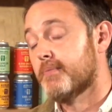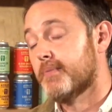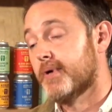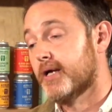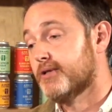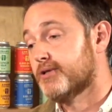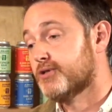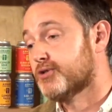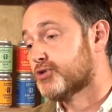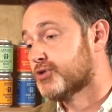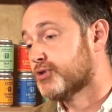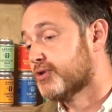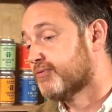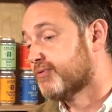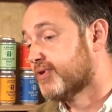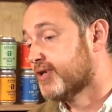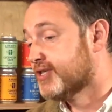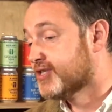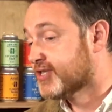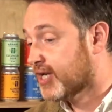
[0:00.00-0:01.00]
In sort of
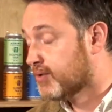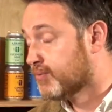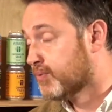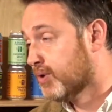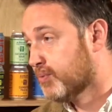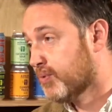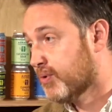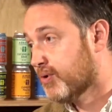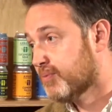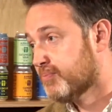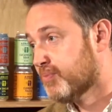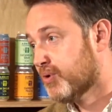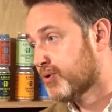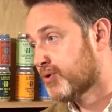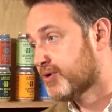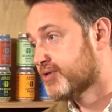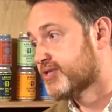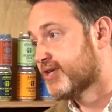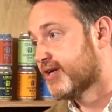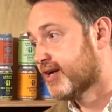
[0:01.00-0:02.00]
the Second World War,
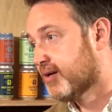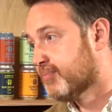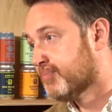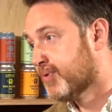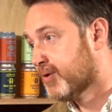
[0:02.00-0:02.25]
Morgan's then got